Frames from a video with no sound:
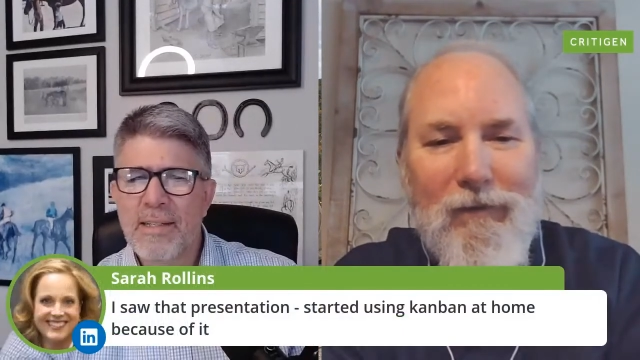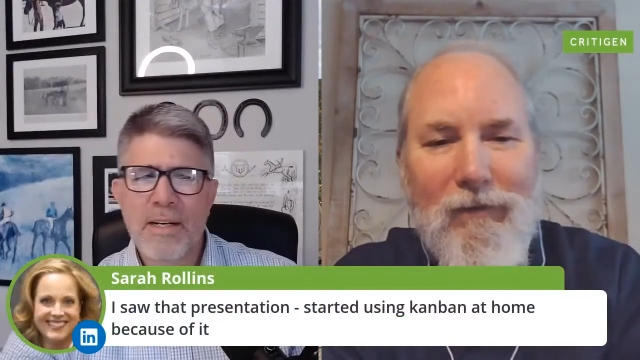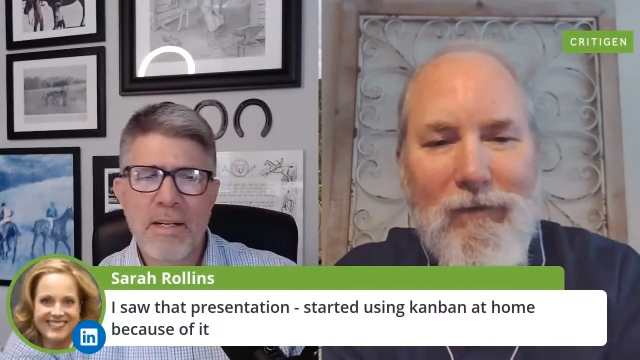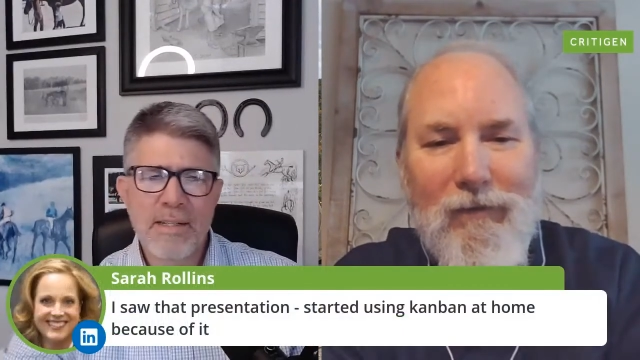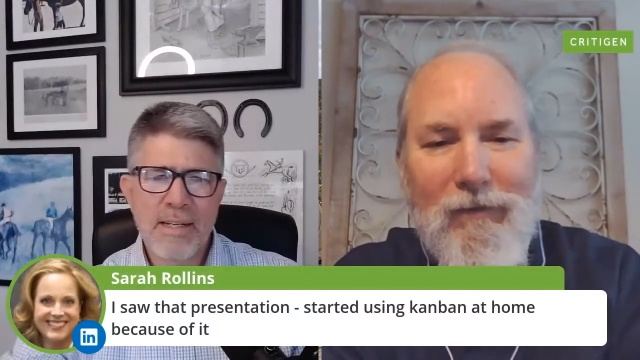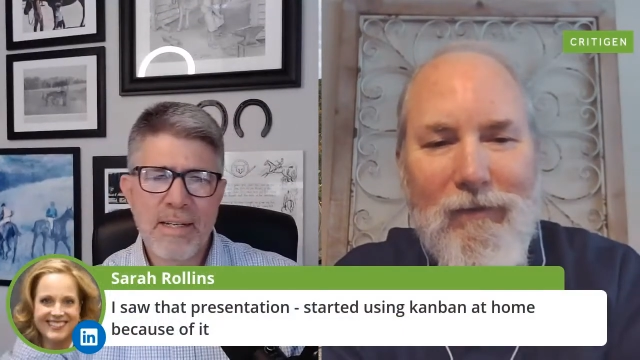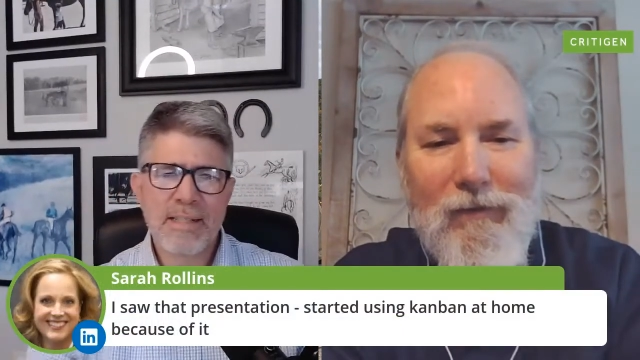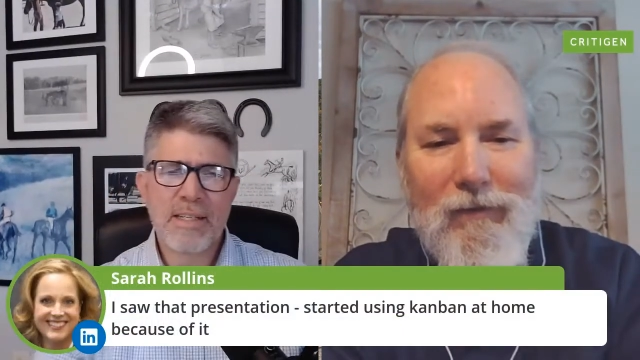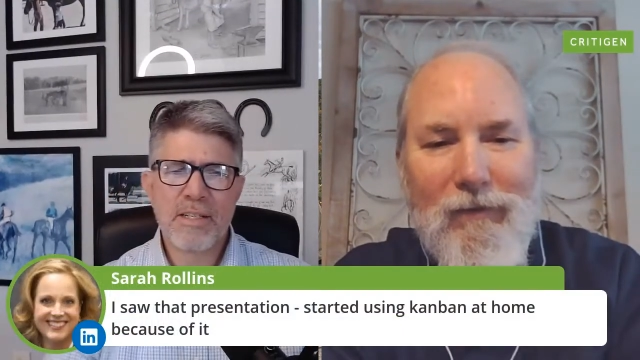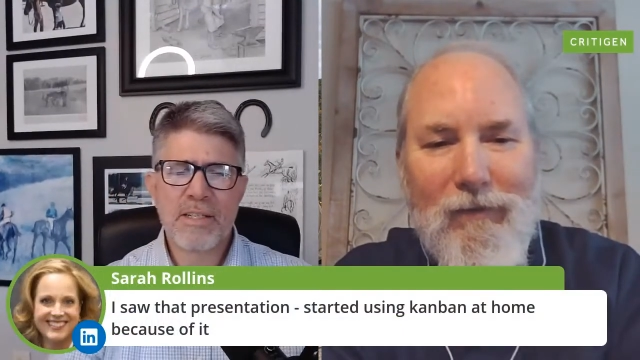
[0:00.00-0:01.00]
Speaker 1: Sarah
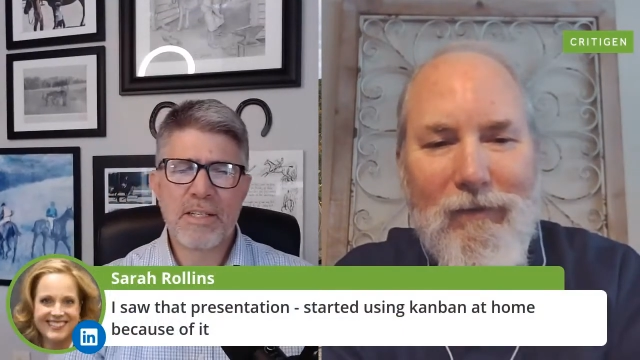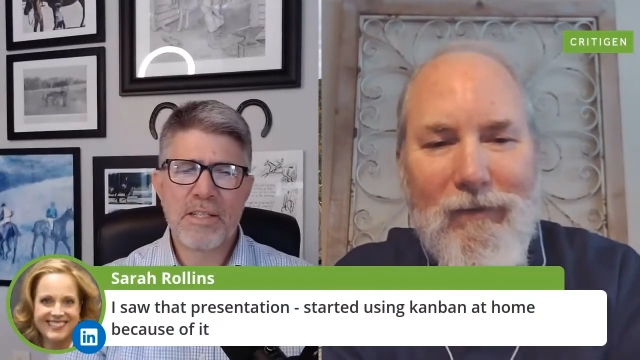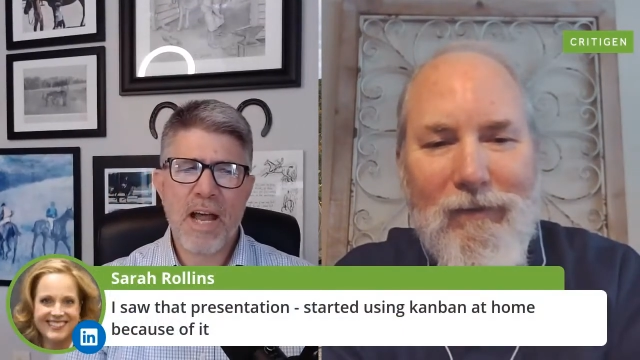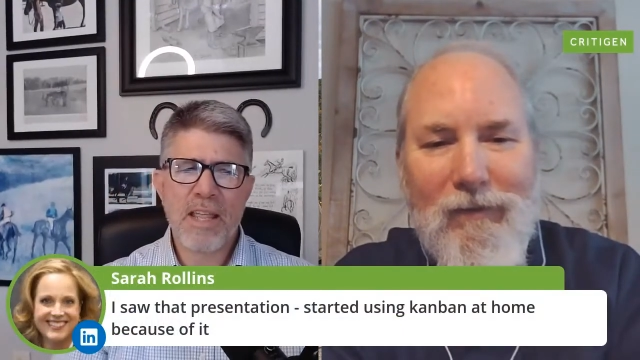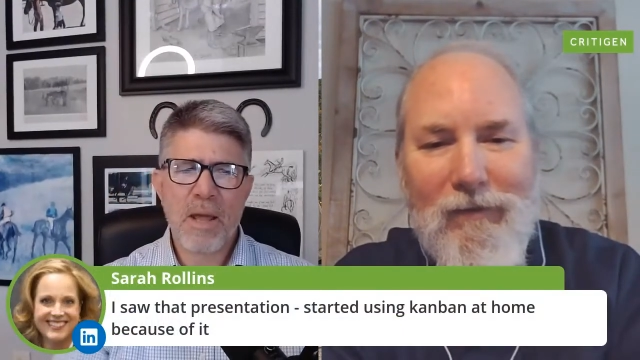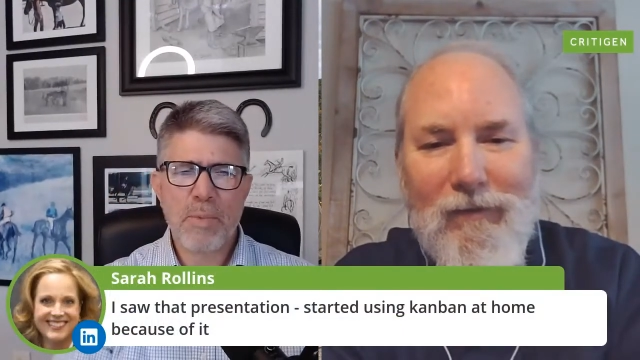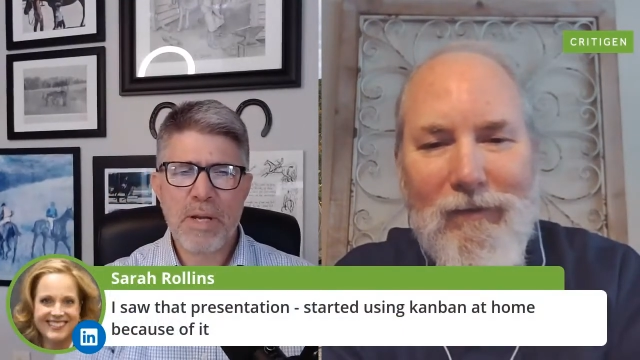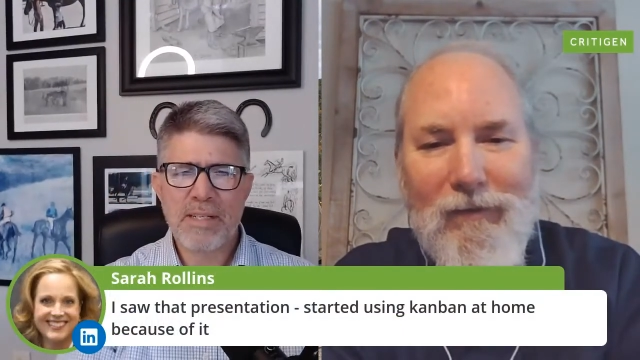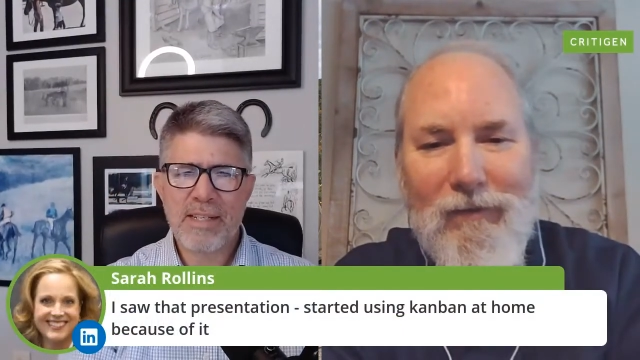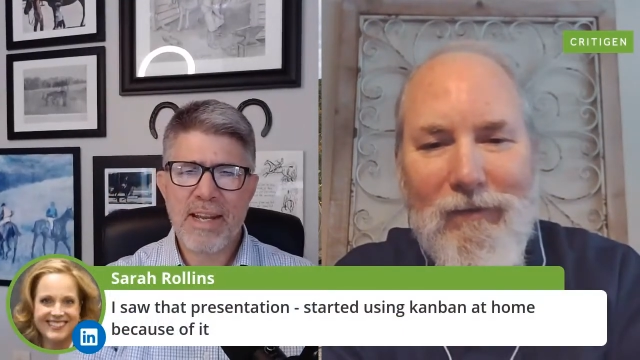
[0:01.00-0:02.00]
says she, she saw that
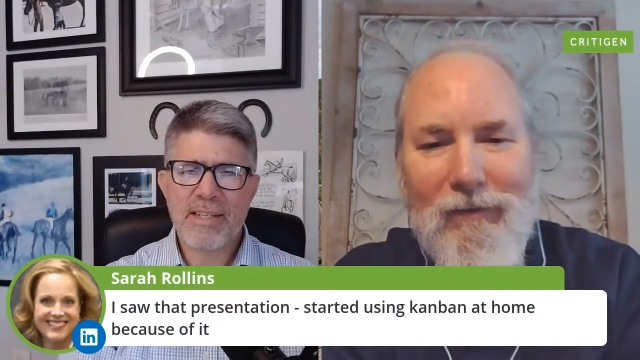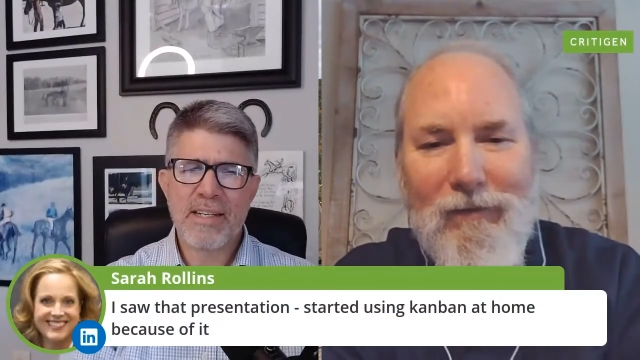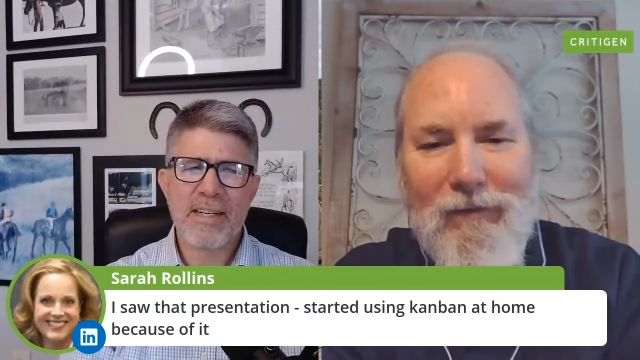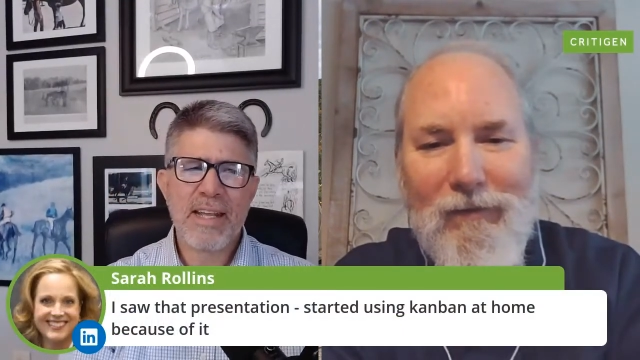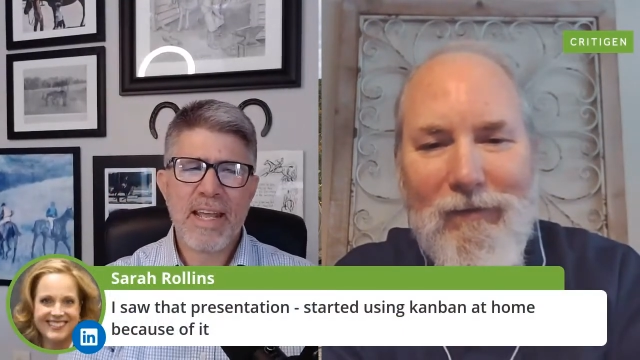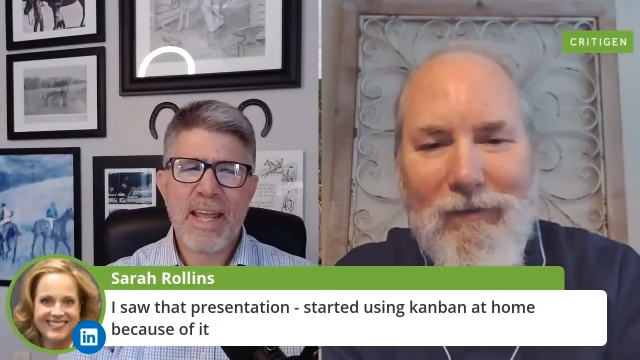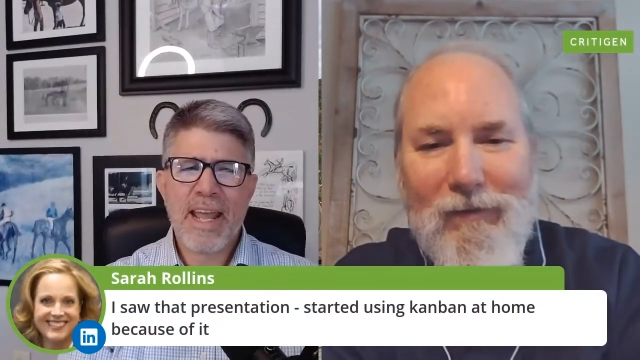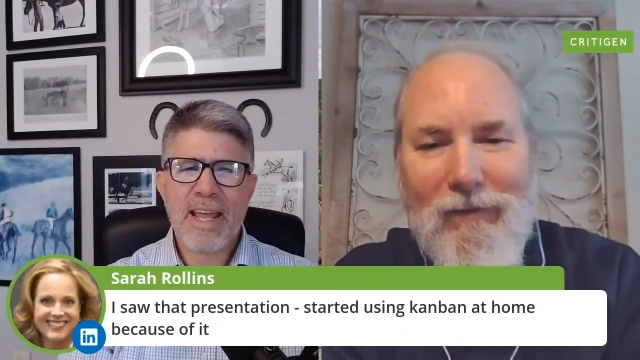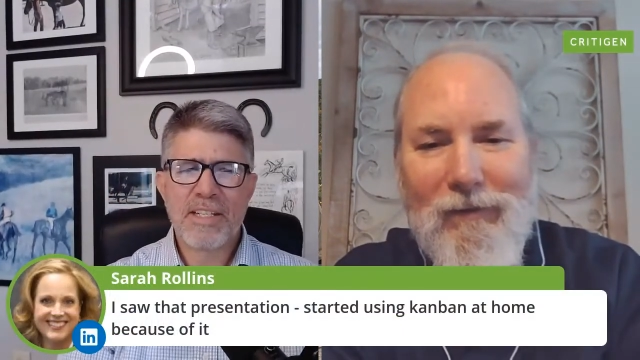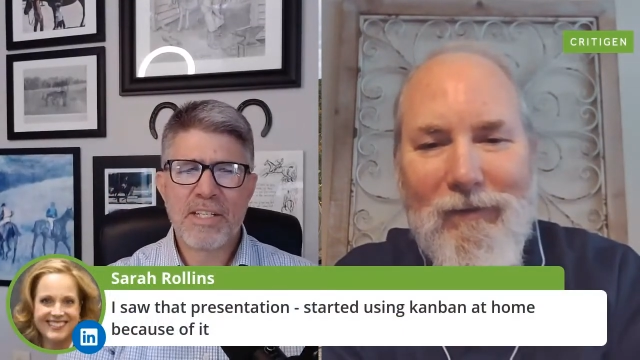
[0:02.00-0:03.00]
presentation and